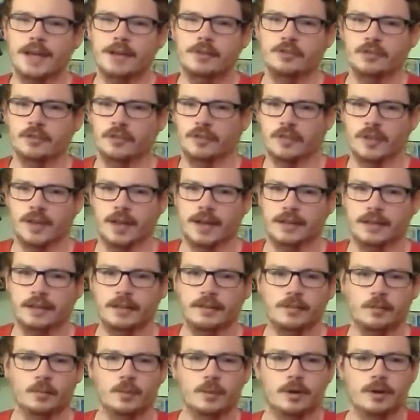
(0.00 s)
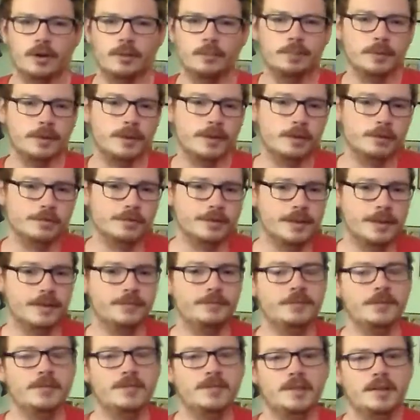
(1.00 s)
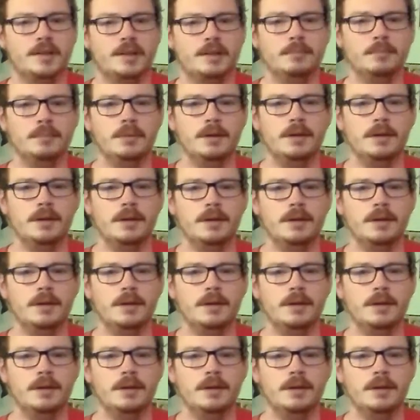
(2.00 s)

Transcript: agent signings where a player left a team,